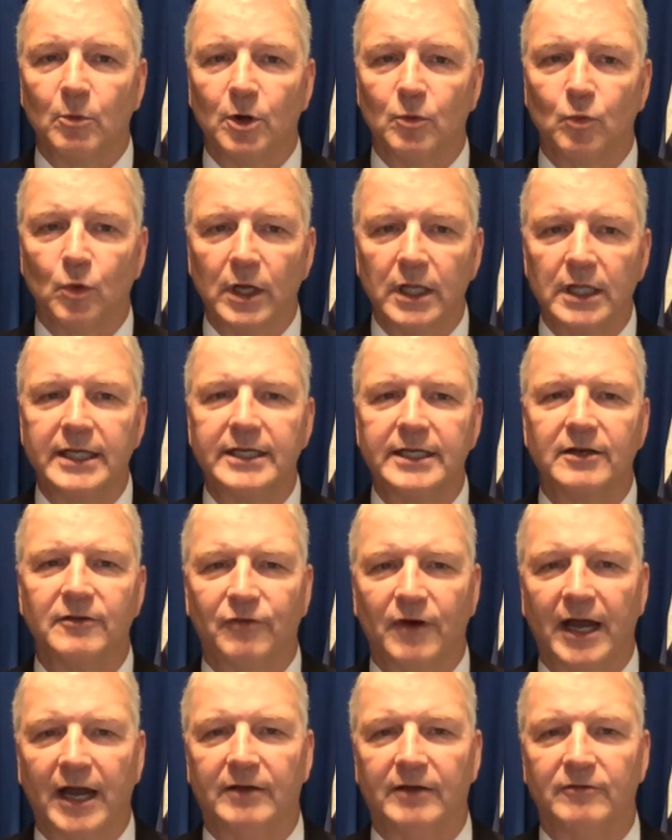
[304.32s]
willing to
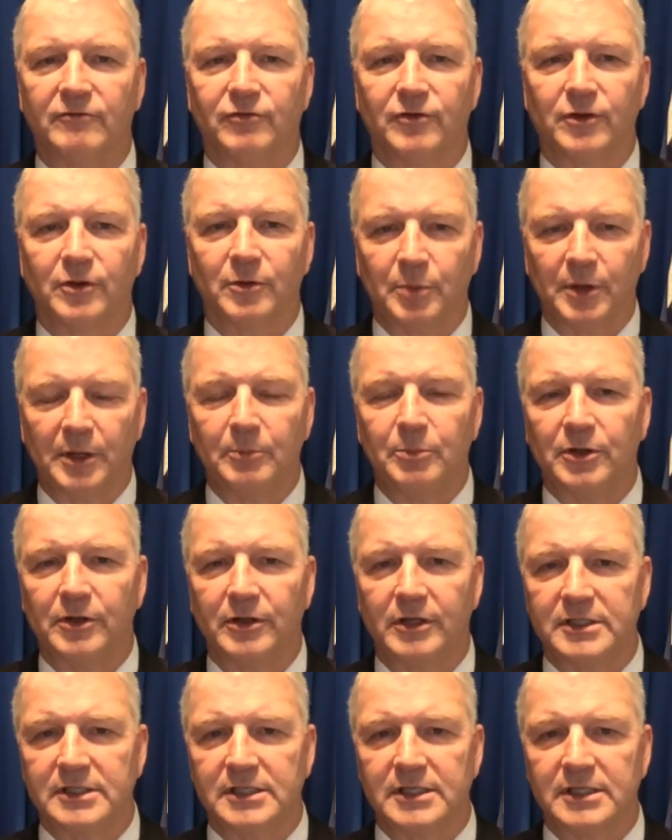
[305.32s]
fight for the people of
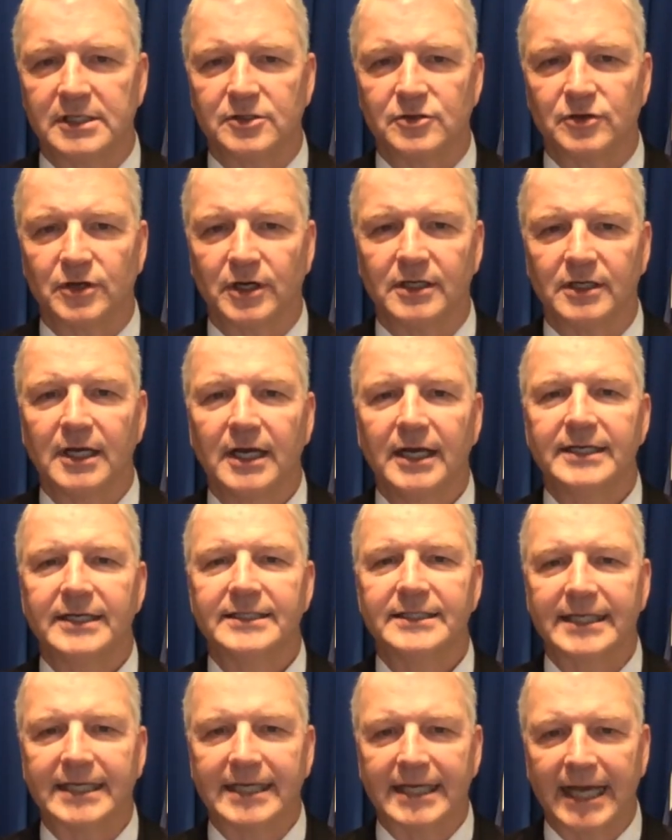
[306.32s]
this district,
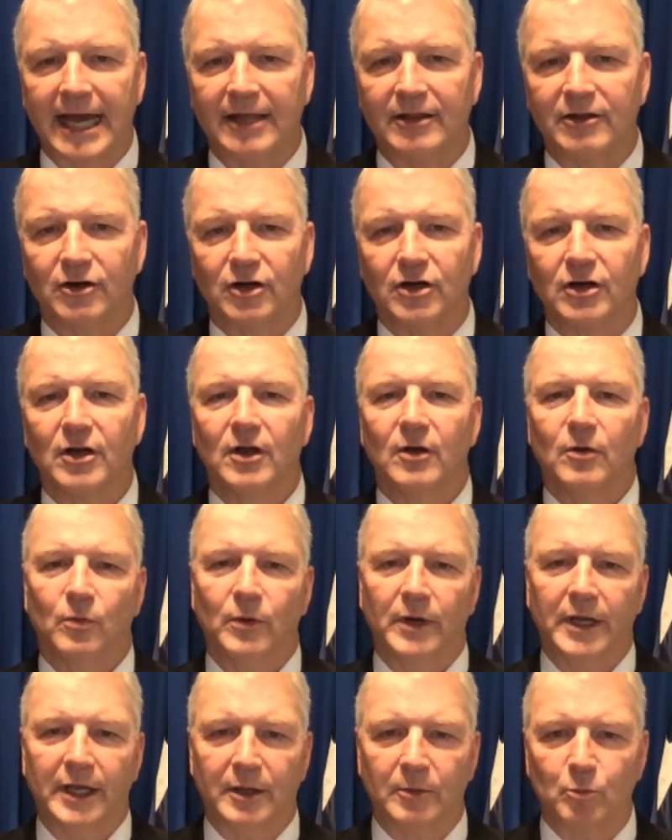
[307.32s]
together
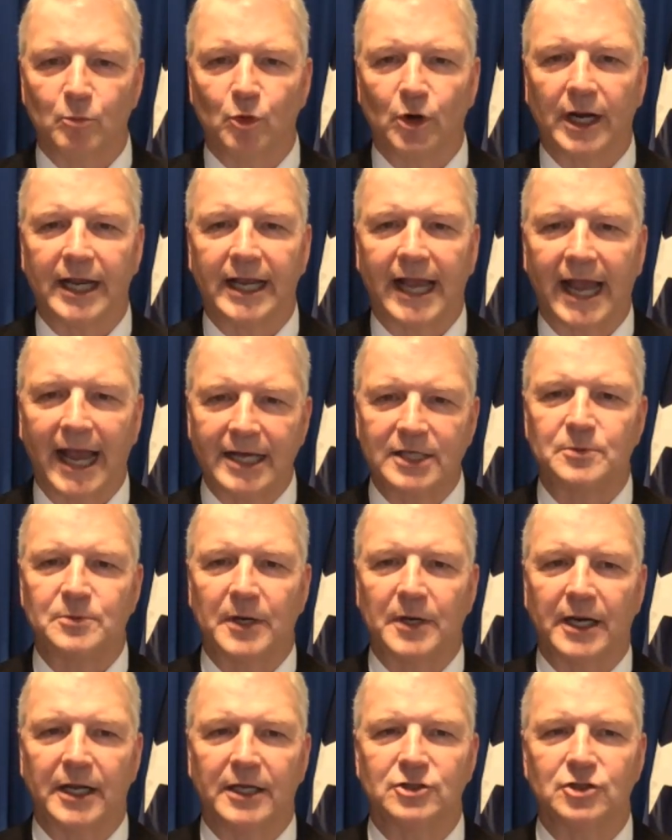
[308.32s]
we can bring
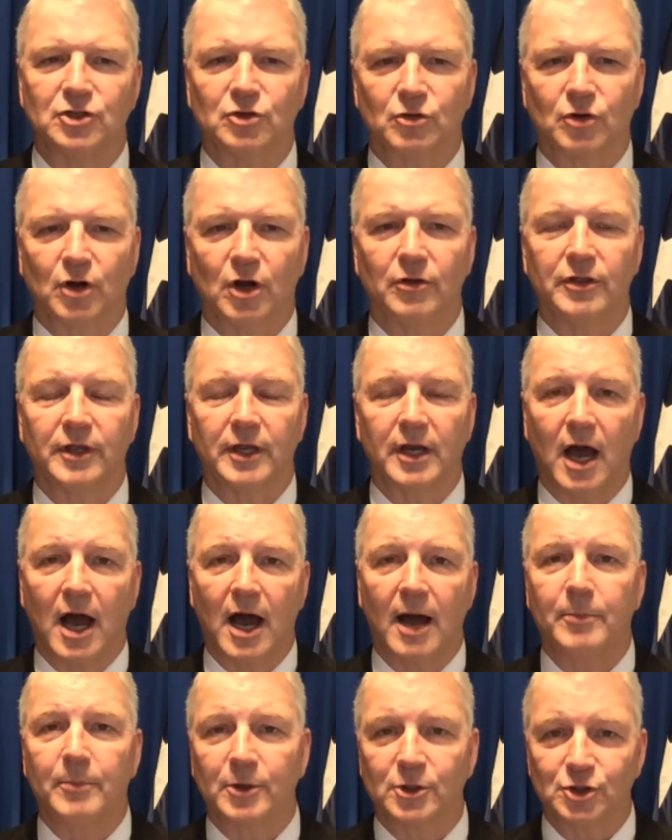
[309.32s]
exponential growth and
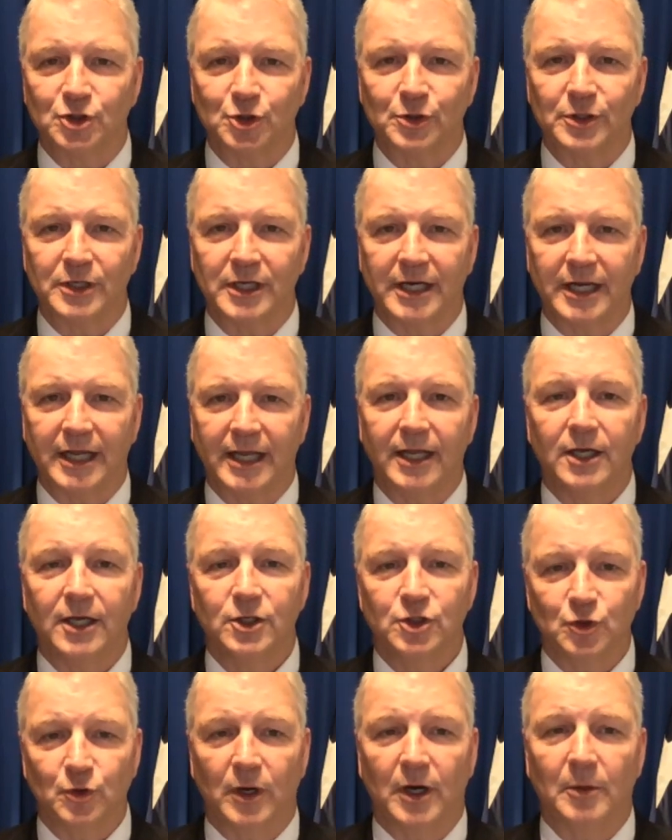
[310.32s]
opportunity
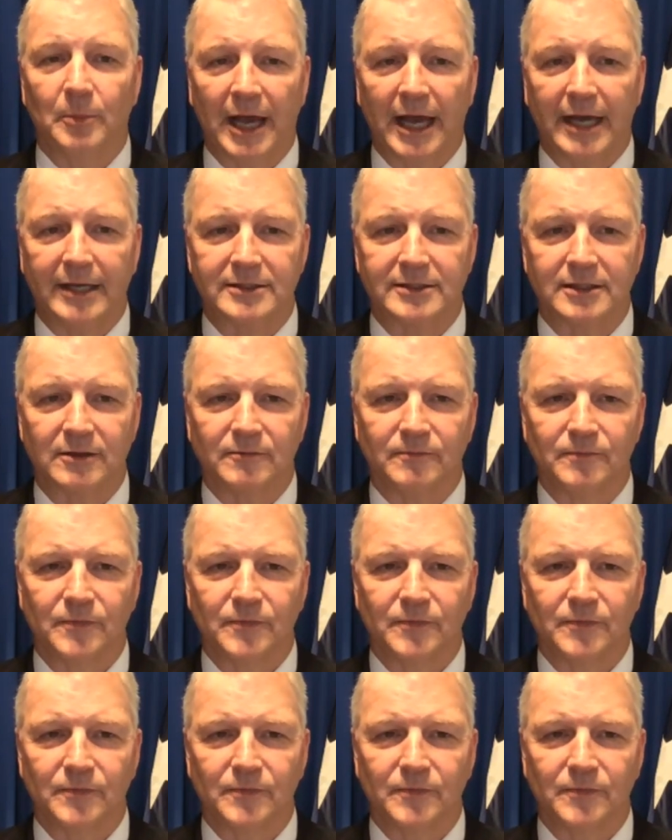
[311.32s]
to El Paso.